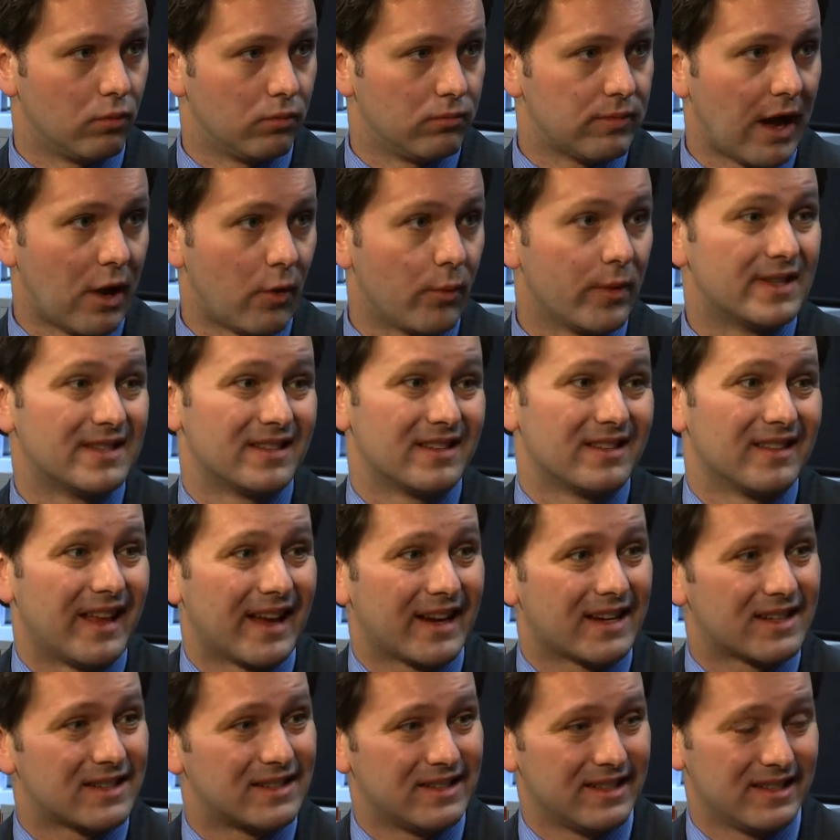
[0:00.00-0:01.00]
how we
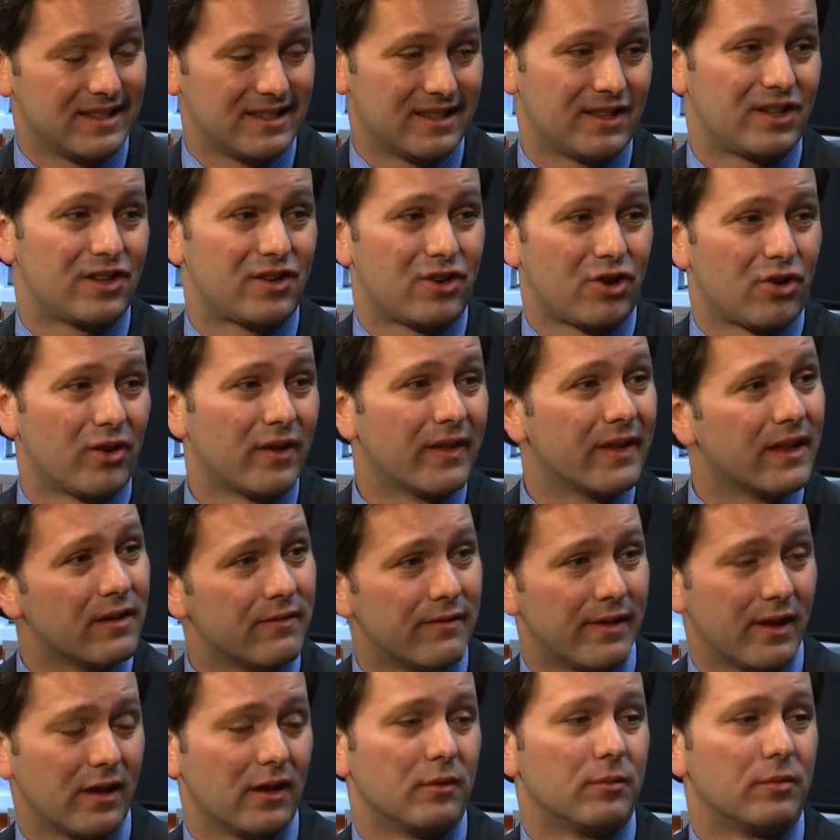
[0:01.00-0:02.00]
select currently
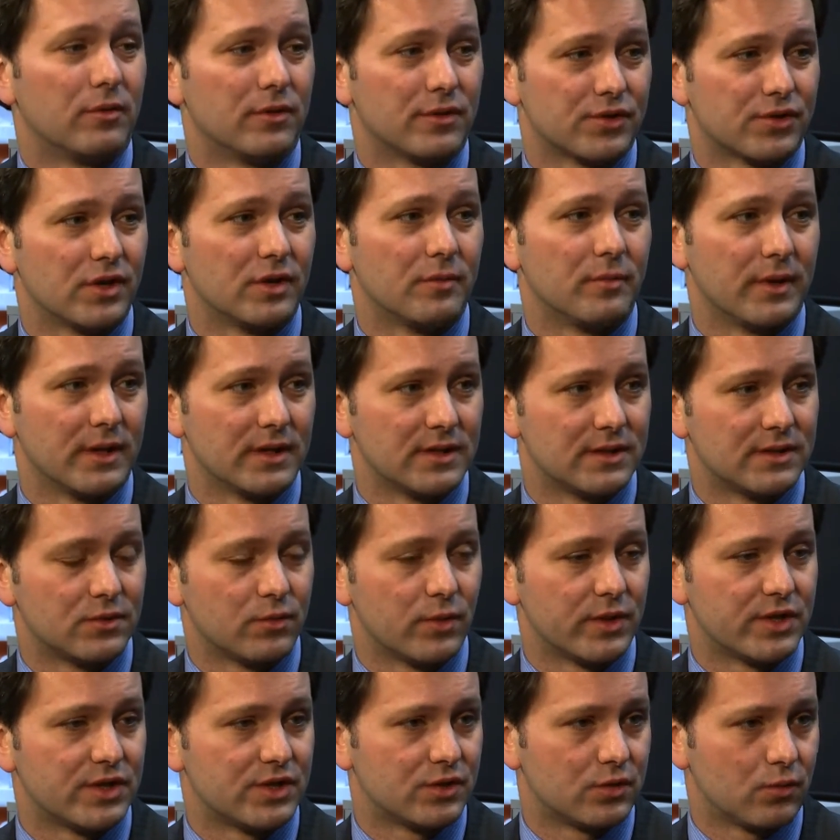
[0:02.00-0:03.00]
available treatments,
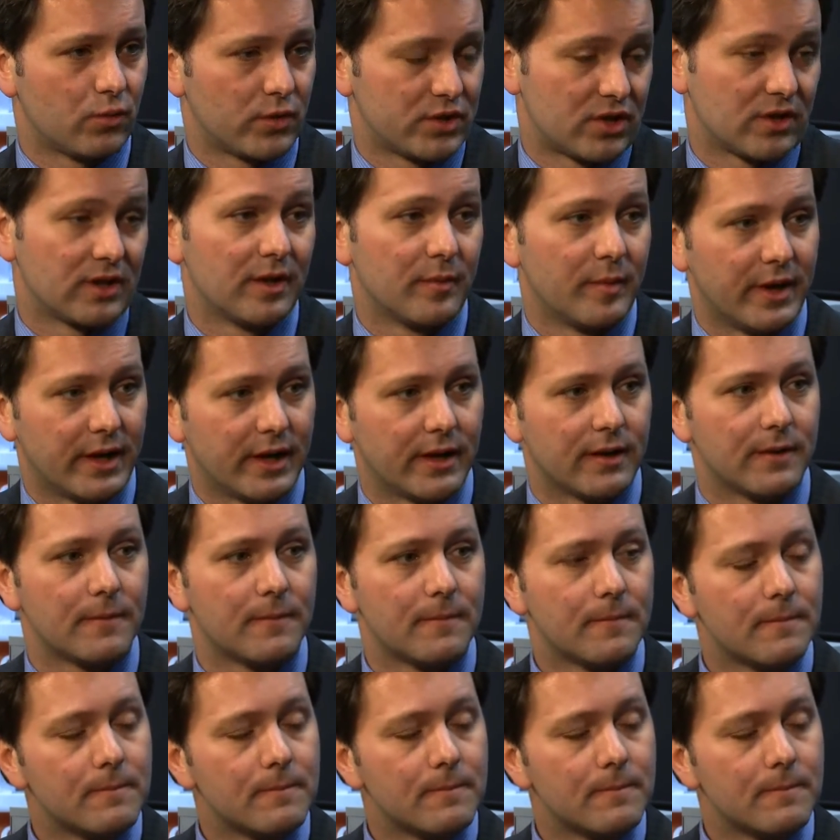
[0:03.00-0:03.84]
which which are limited.